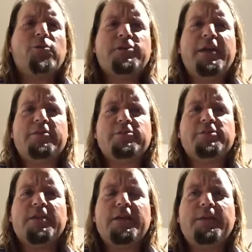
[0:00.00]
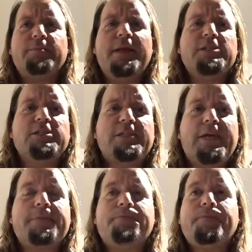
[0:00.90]
rotators that mages
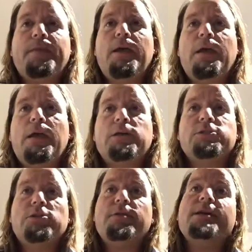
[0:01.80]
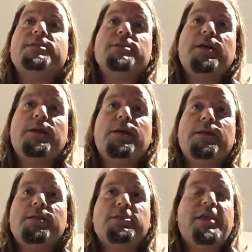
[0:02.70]
get. So that's
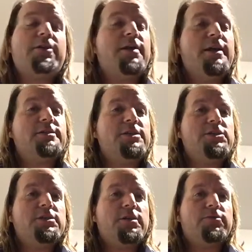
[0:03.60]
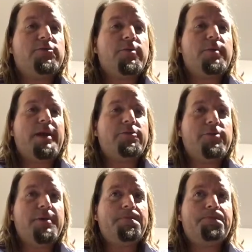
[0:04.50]
the standardization of rank
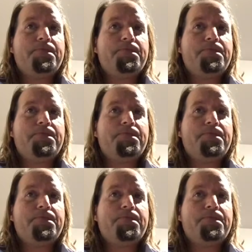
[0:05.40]
3.